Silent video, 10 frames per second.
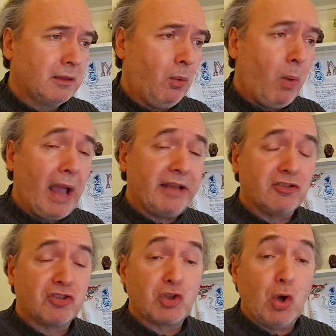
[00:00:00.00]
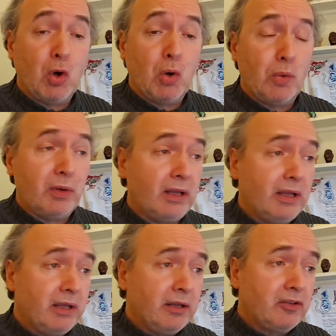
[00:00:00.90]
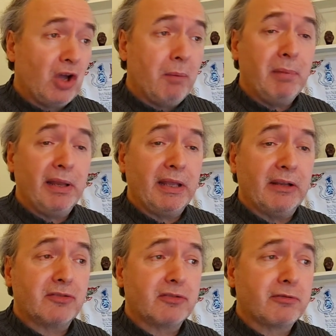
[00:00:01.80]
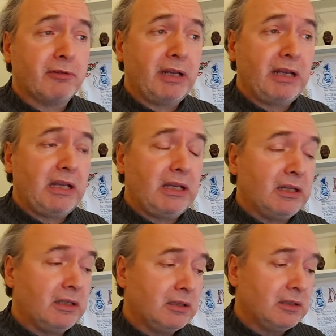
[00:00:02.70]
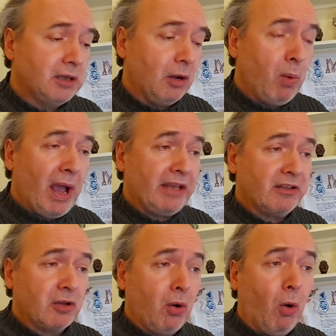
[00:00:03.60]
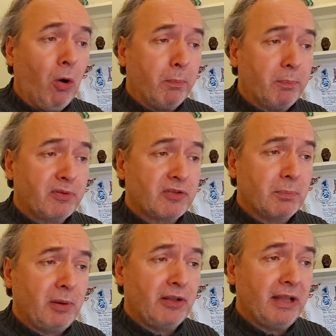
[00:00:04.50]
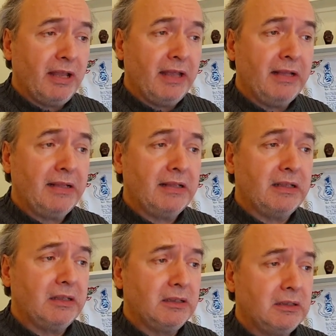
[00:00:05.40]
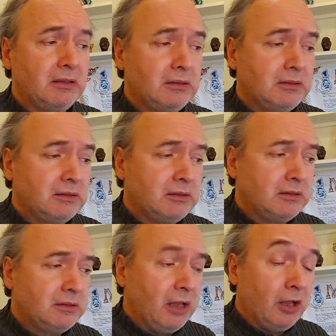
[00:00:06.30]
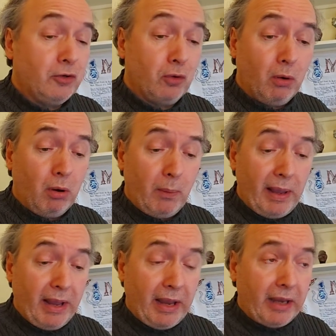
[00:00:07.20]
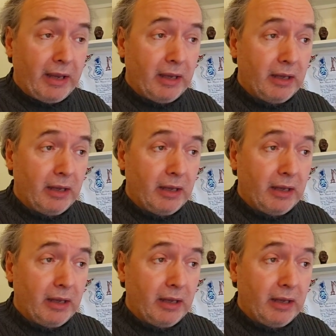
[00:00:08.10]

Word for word: White stone tumbling in a scree, a white corpse upon the hill, a doorway